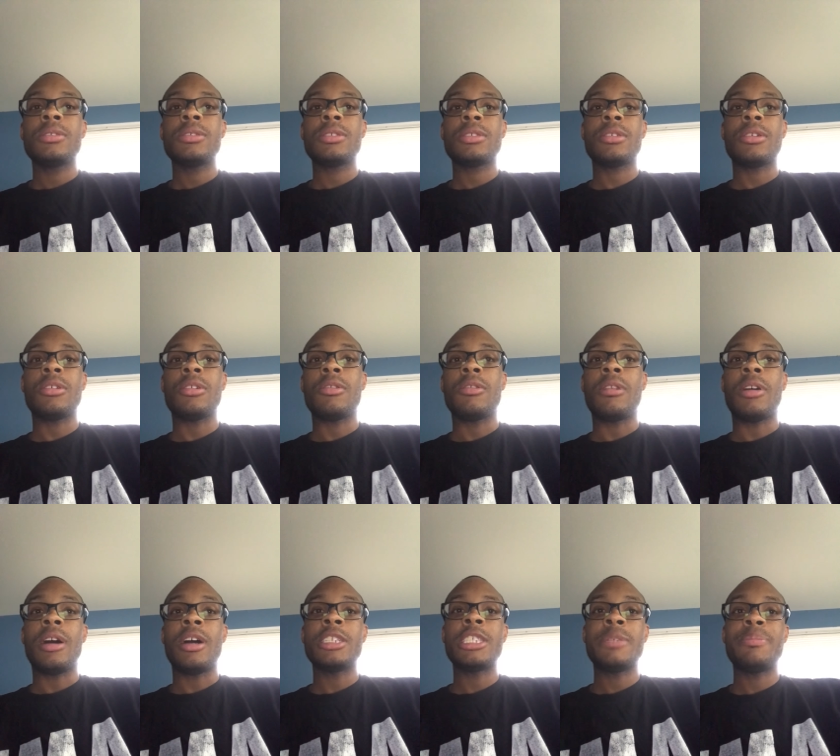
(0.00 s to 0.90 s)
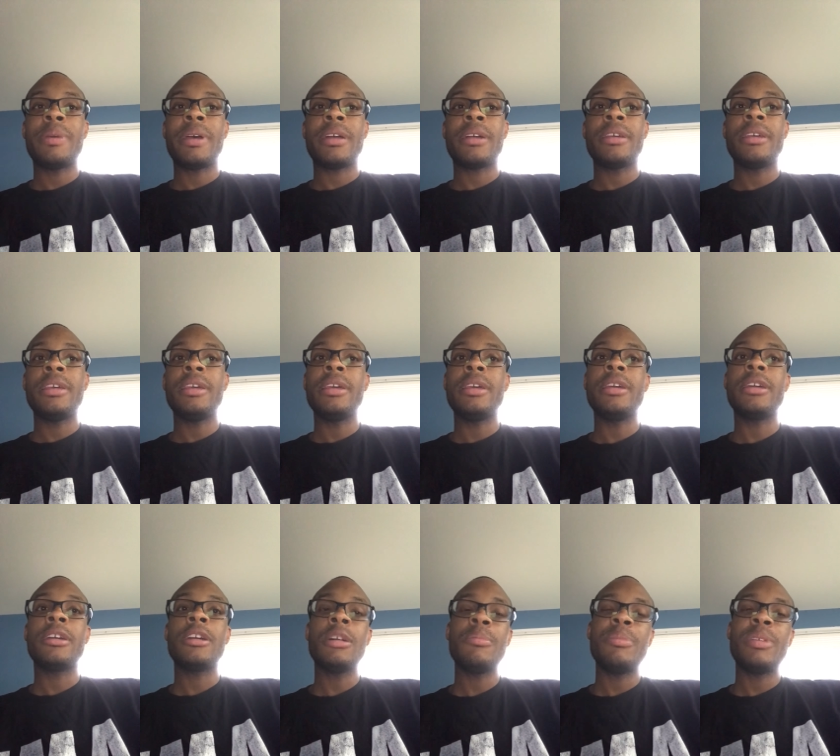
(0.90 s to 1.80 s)
So RJ Barrett, he,
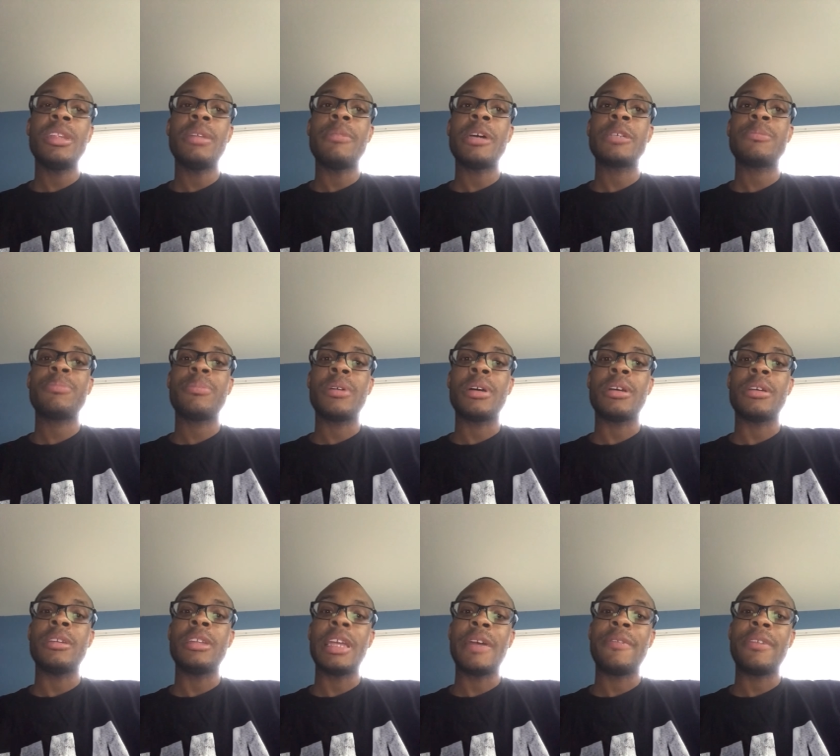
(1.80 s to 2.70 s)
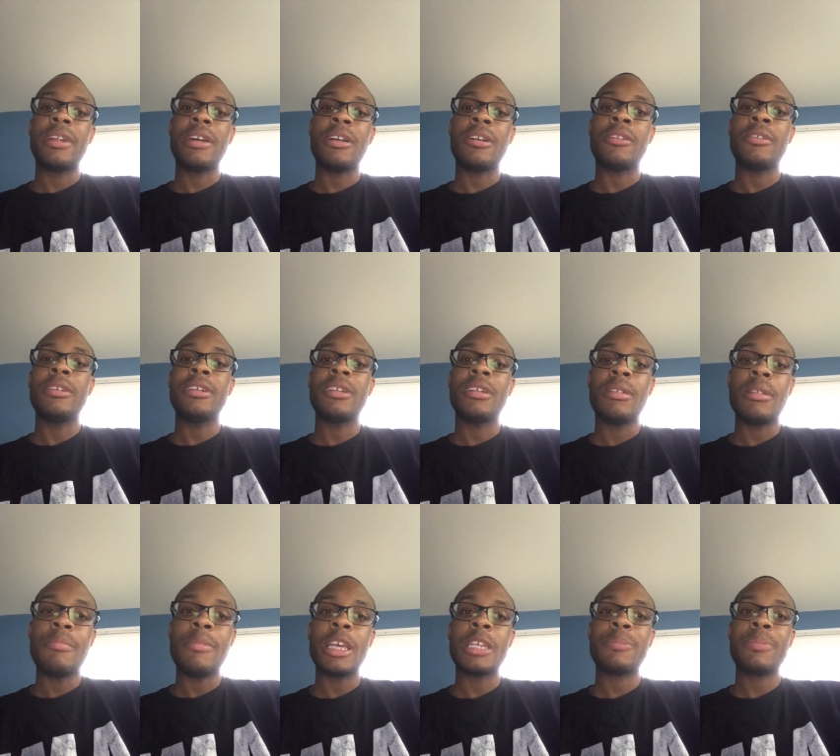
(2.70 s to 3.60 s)
he could be the best, but you never know. He
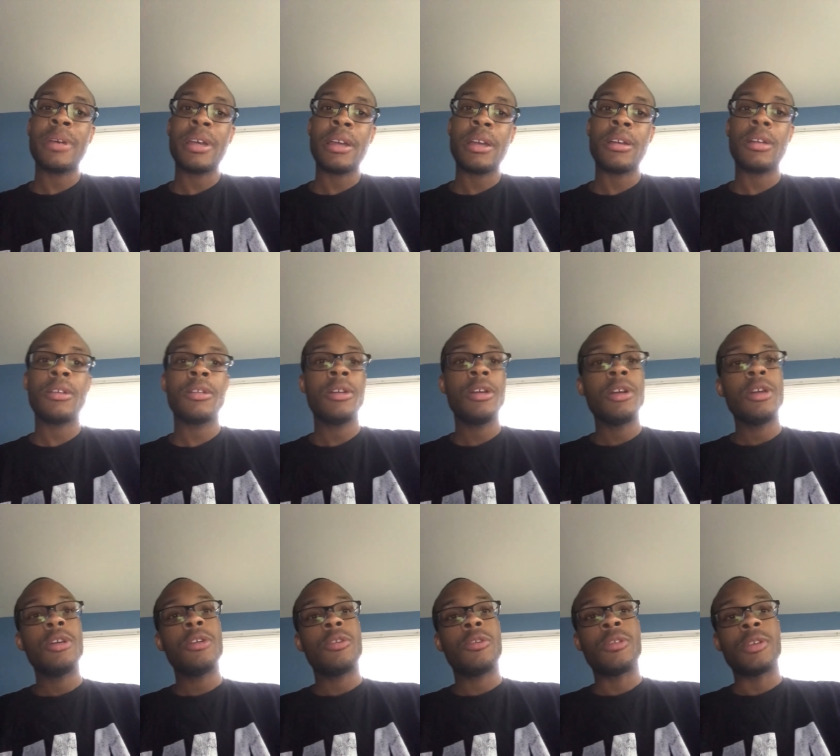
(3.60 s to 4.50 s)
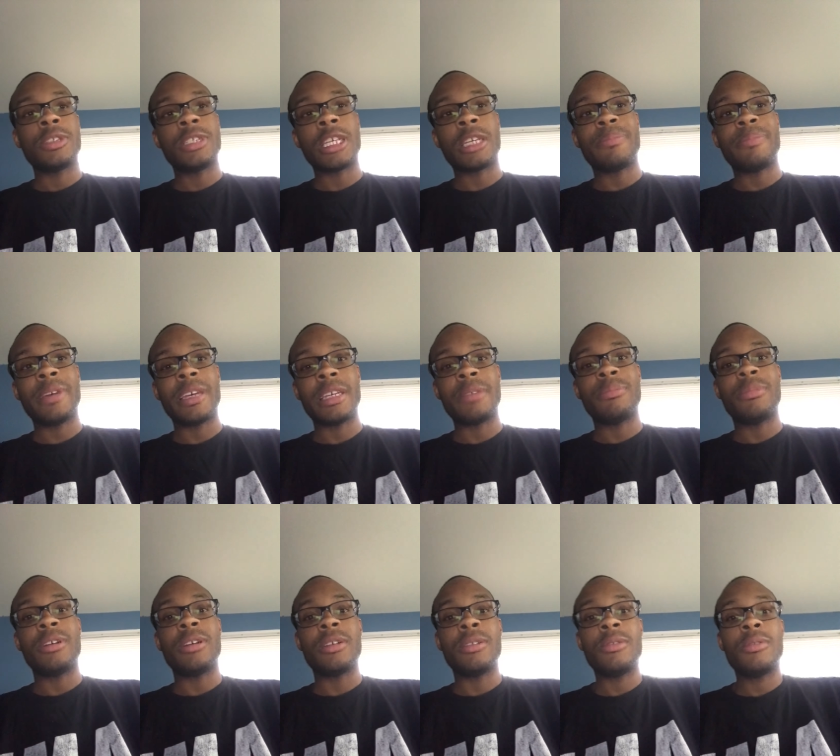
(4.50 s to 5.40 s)
could best player or second
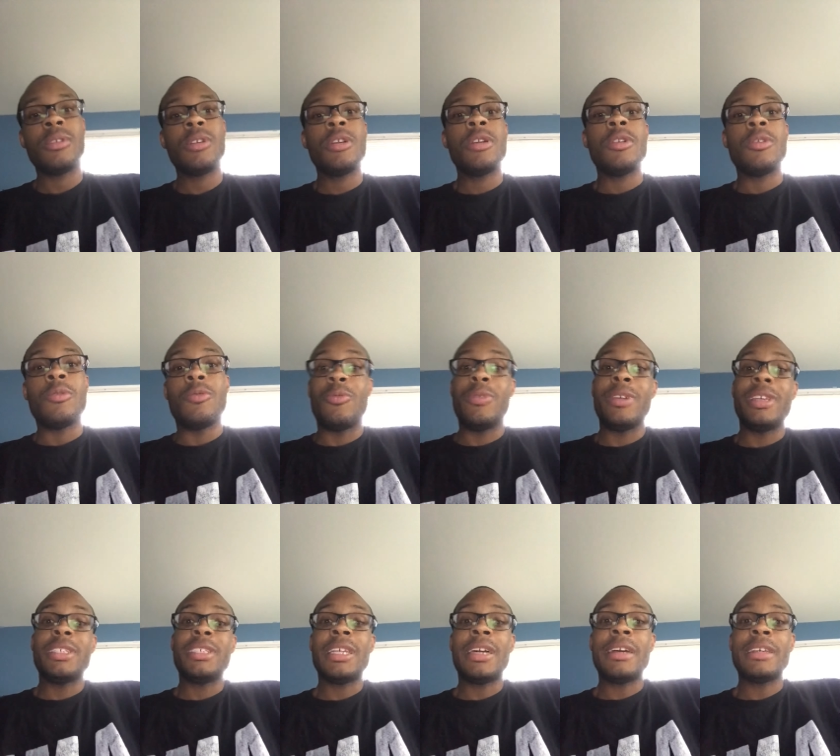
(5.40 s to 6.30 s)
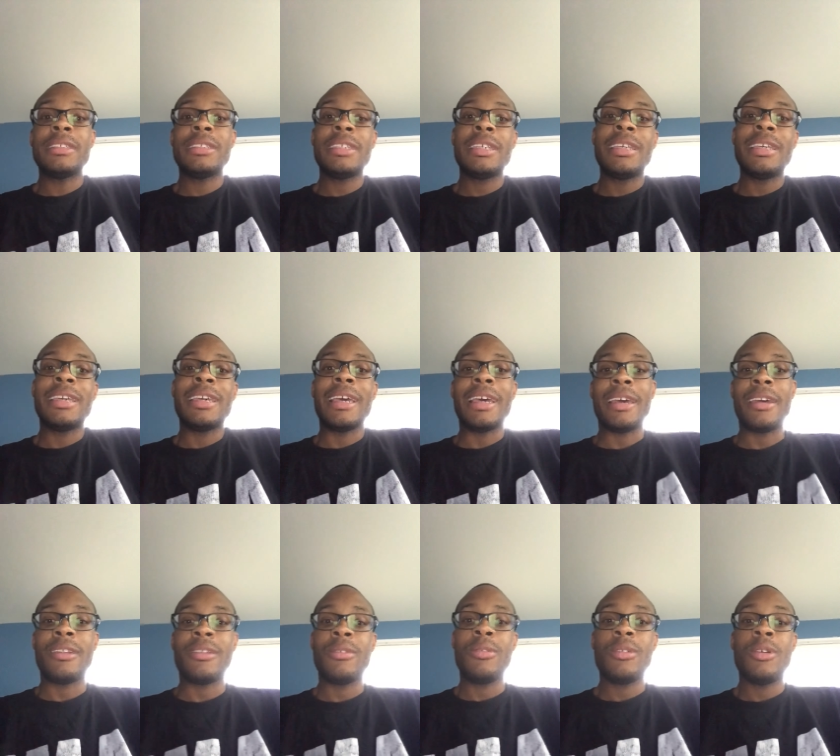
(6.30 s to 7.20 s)
best, but we shall see.
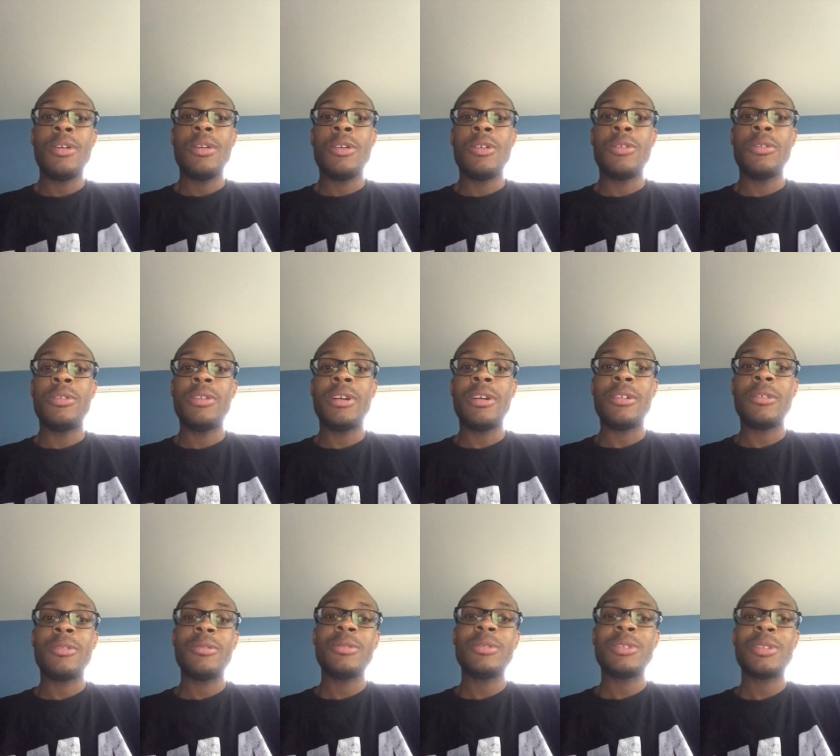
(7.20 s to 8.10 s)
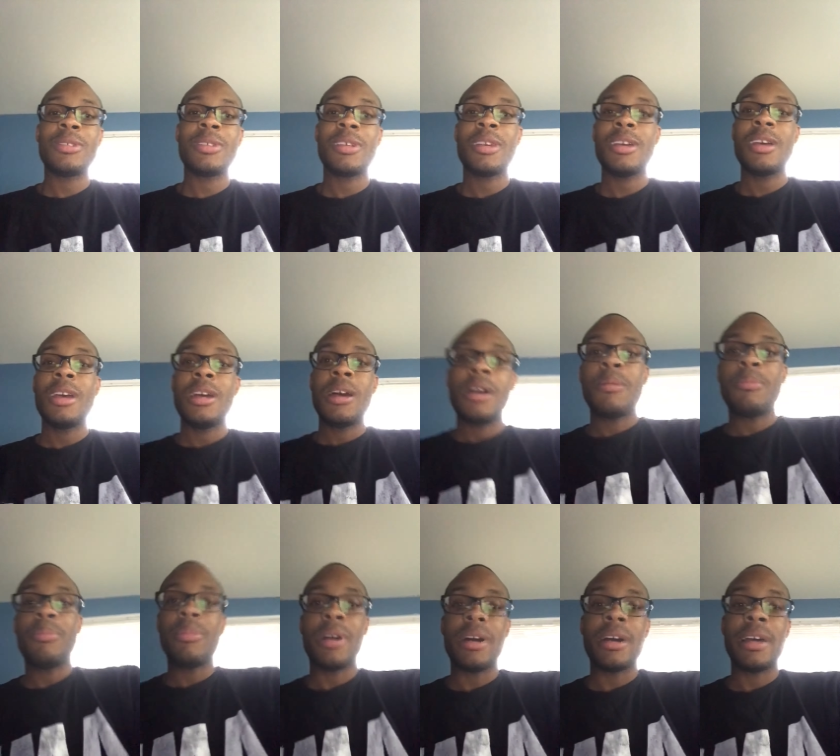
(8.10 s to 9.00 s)
And who knows?
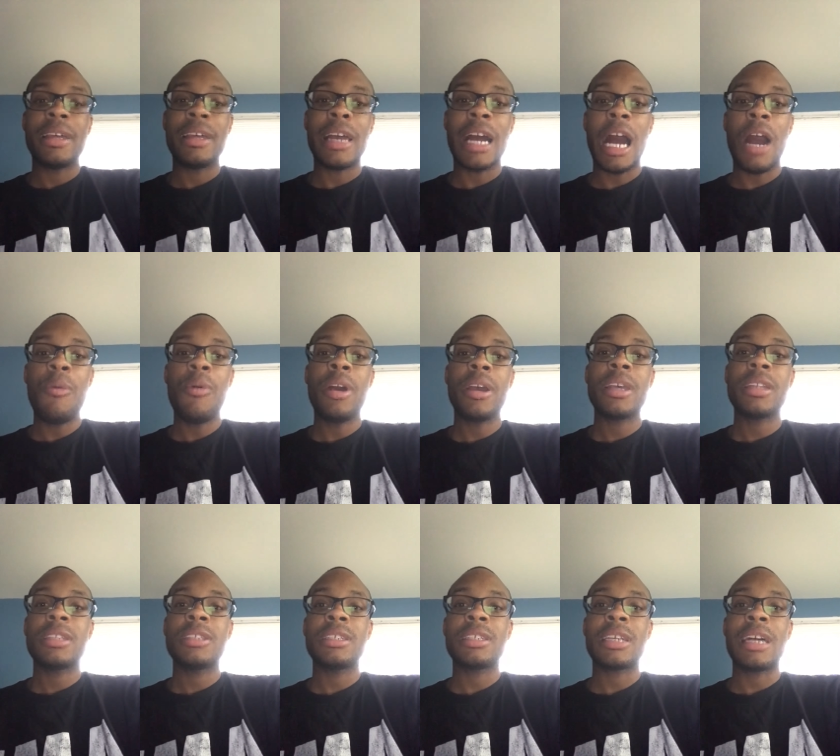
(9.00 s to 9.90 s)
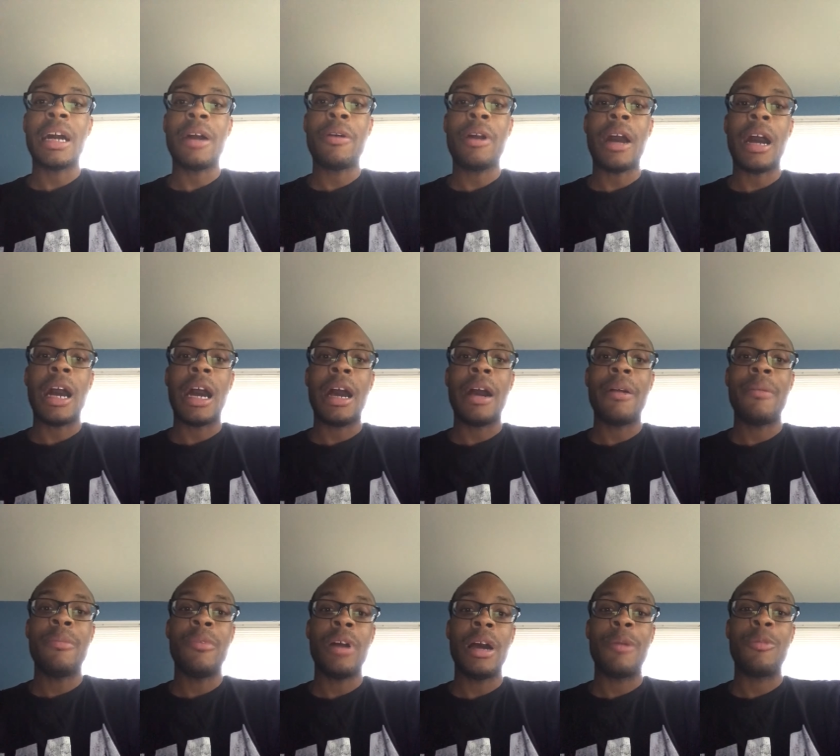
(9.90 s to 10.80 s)
But I want to get to the guy.
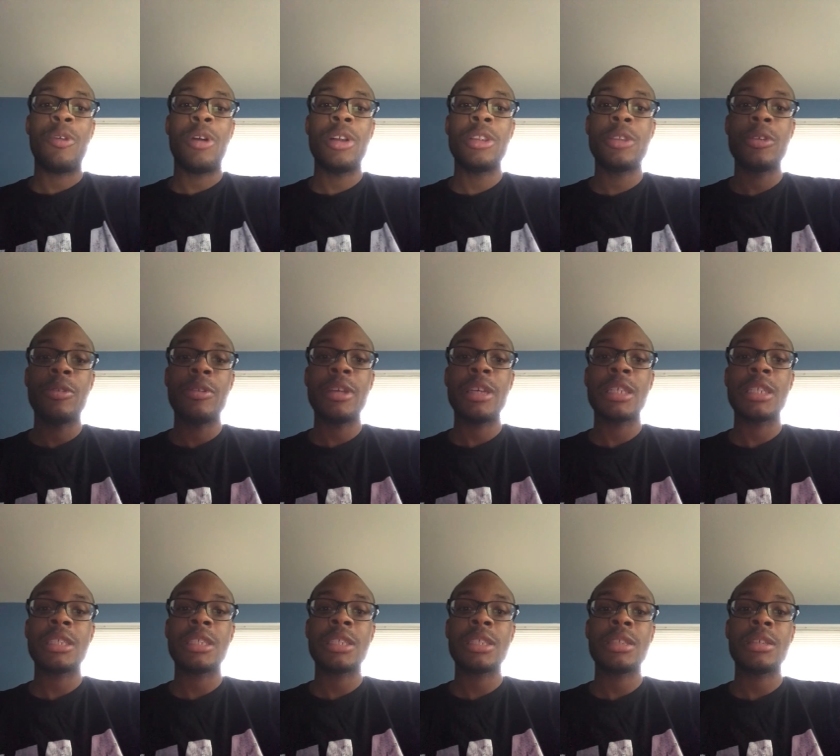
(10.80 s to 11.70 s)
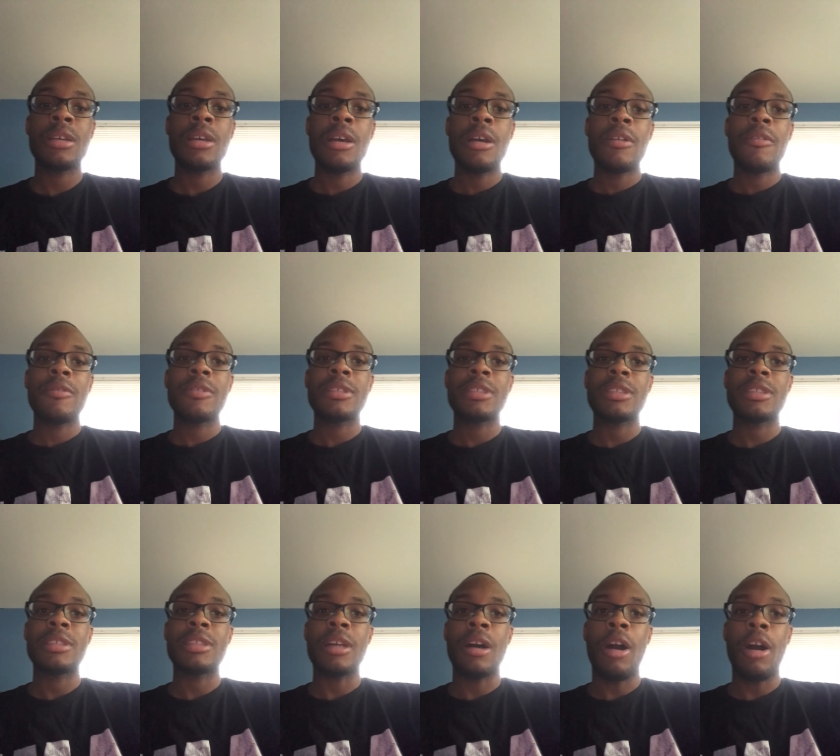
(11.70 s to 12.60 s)
I I want to do this
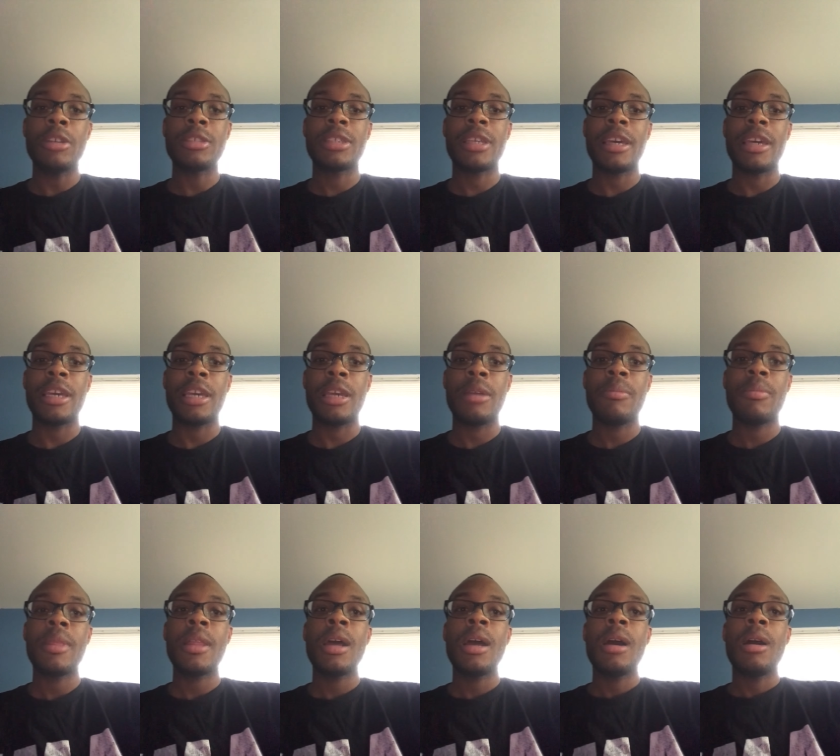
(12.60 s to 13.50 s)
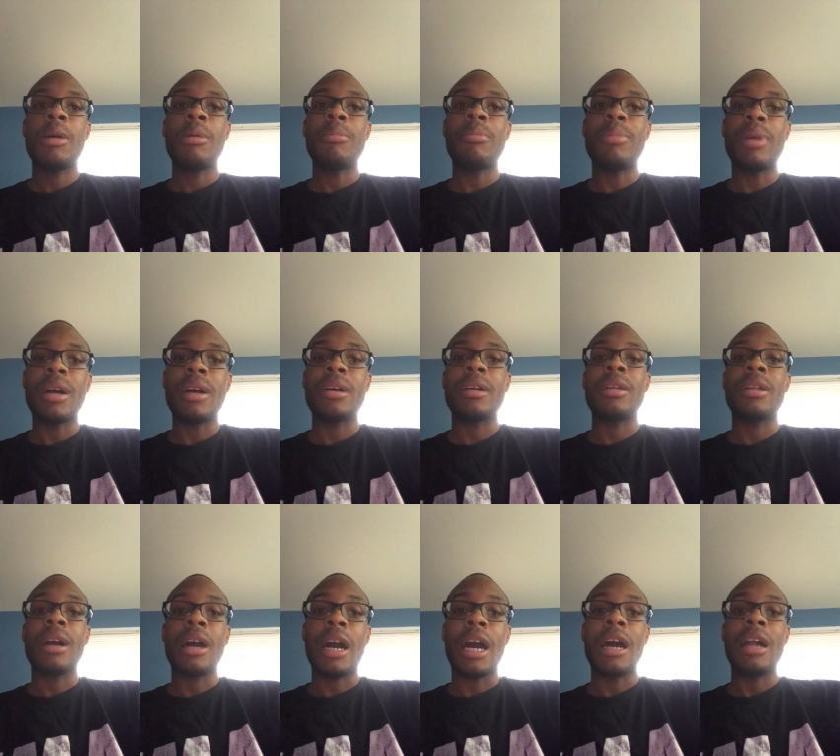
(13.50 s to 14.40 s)
since the Hawks game, but